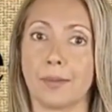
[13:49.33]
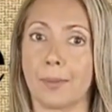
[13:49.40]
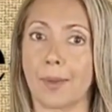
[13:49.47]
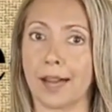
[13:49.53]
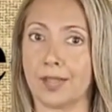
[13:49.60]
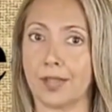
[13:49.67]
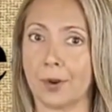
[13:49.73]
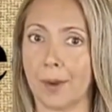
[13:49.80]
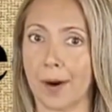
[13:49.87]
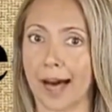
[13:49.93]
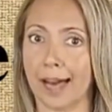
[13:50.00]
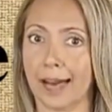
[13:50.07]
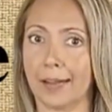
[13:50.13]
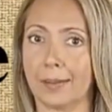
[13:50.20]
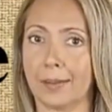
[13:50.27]
Muscle
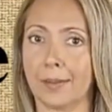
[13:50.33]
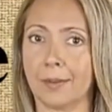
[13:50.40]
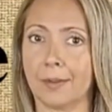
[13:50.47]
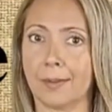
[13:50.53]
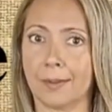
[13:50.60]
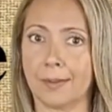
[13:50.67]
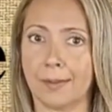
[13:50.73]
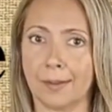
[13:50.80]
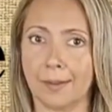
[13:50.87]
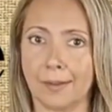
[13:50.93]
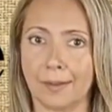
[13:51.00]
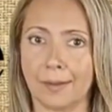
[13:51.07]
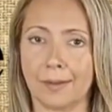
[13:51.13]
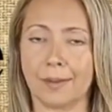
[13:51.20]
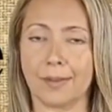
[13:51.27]
pain.
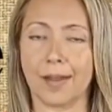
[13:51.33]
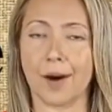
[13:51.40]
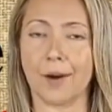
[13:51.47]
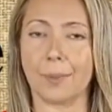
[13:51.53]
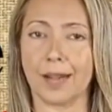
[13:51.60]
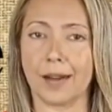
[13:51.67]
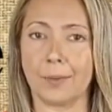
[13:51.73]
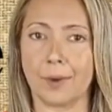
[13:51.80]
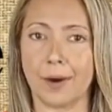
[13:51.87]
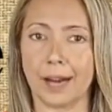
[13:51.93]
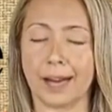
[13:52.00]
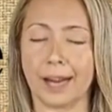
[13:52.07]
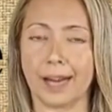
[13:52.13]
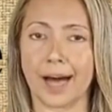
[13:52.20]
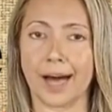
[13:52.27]
Nobody
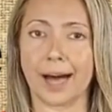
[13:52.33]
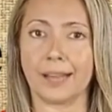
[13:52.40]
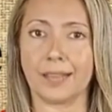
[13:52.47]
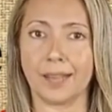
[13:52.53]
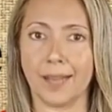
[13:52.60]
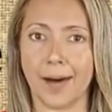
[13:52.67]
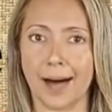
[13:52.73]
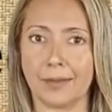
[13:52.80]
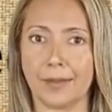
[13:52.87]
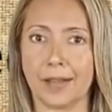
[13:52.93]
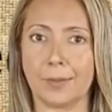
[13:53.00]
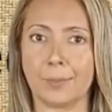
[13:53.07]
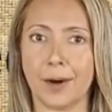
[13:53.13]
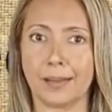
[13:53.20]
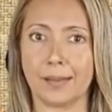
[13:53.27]
really cares about
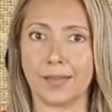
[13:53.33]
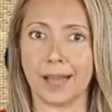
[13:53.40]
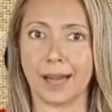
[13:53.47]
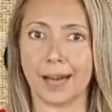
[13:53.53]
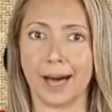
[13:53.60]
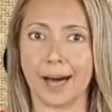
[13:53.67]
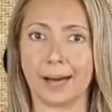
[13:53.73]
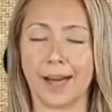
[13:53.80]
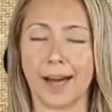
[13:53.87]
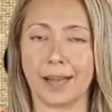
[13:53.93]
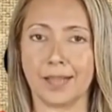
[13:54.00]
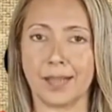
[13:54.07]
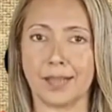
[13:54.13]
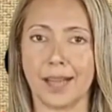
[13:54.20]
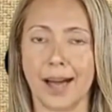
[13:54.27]
vitamin D
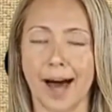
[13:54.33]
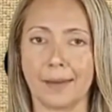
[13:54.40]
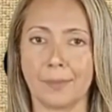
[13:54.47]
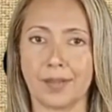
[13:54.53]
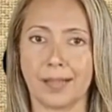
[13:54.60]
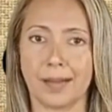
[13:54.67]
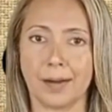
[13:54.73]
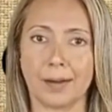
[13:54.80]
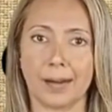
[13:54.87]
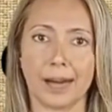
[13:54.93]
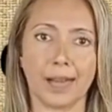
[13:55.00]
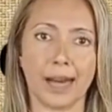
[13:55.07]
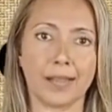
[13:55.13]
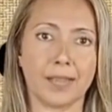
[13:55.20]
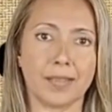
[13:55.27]
unless it's
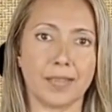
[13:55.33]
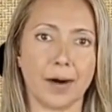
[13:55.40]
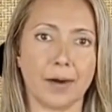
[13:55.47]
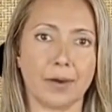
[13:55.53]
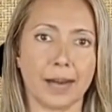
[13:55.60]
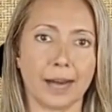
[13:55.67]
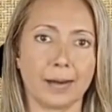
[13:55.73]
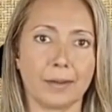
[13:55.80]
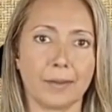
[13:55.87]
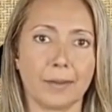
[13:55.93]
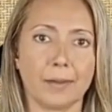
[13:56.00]
absolutely necessary.